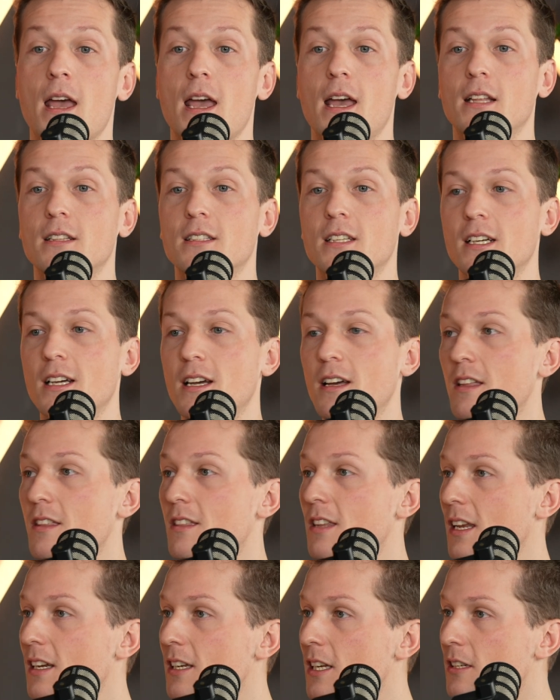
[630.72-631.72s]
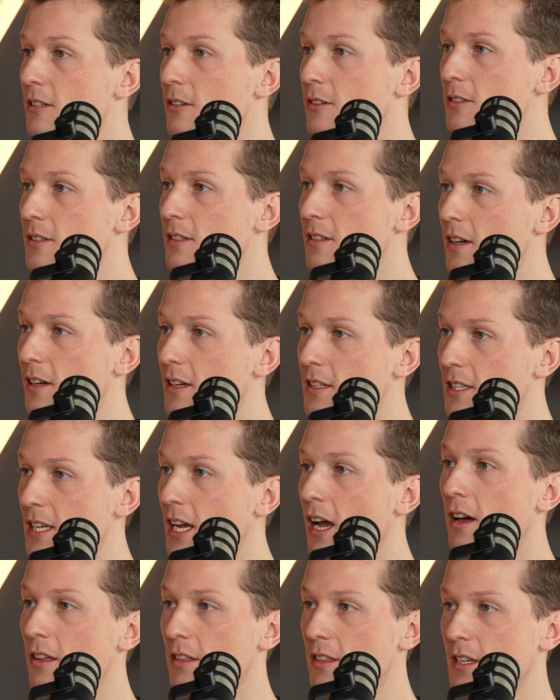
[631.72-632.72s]
And then it could
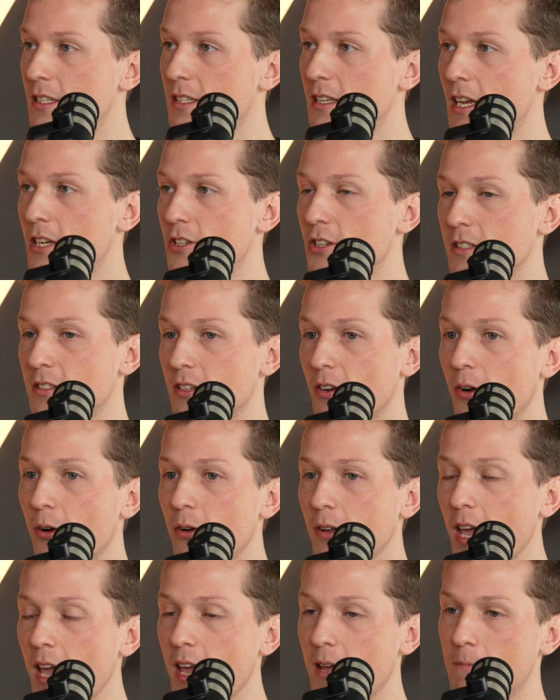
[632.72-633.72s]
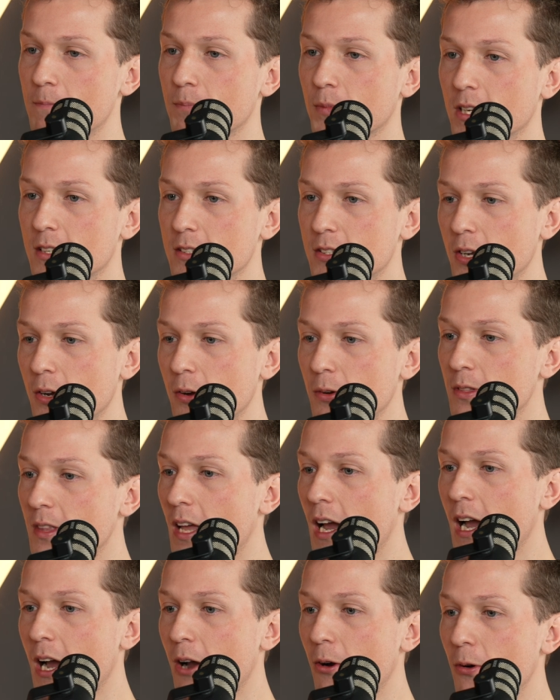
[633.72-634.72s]
tell this agent, okay, so
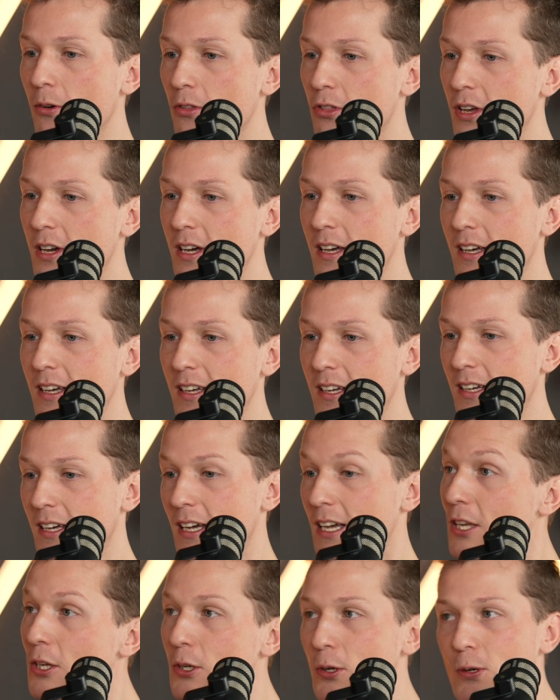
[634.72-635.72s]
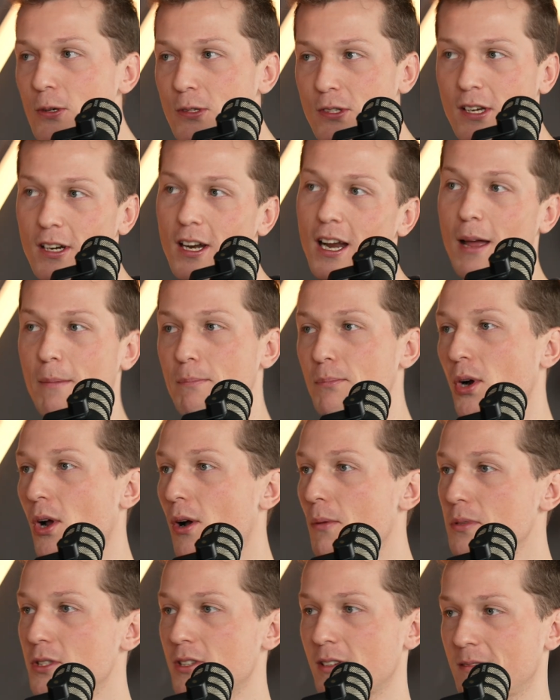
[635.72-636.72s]
now the user had
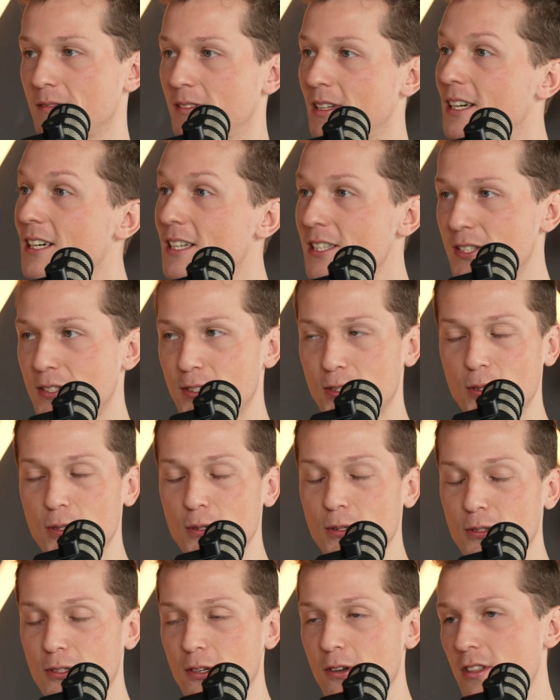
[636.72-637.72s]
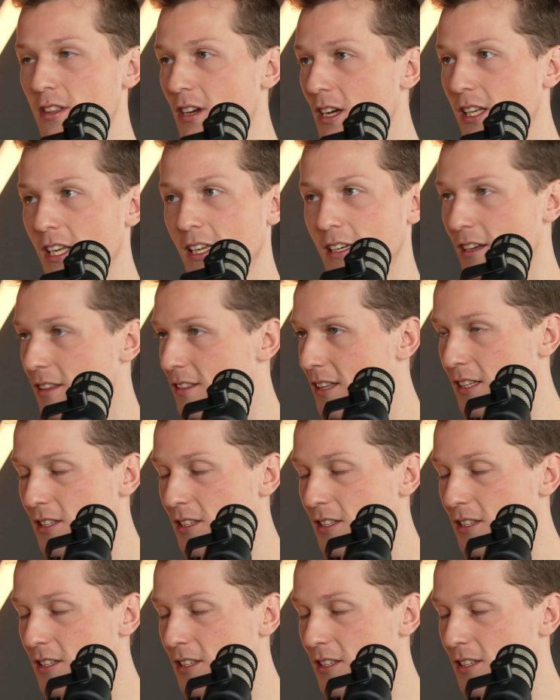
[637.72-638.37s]
prompted us to do the cleaning.